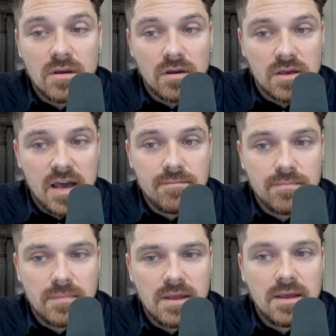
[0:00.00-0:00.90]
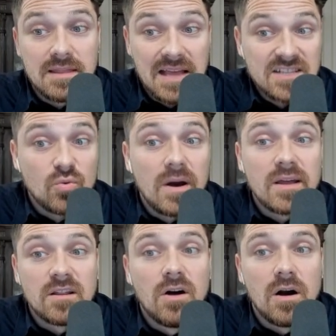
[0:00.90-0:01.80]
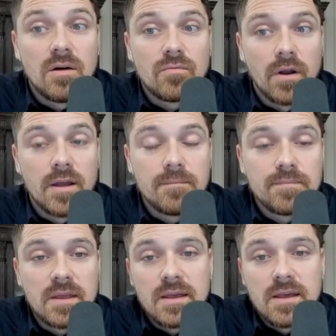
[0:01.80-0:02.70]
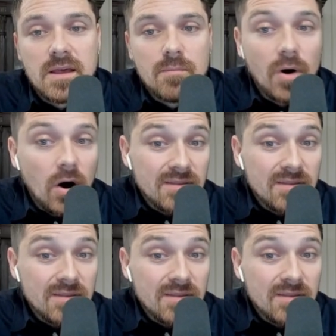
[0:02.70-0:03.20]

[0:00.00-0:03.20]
Okay, that's quite a lot, right? But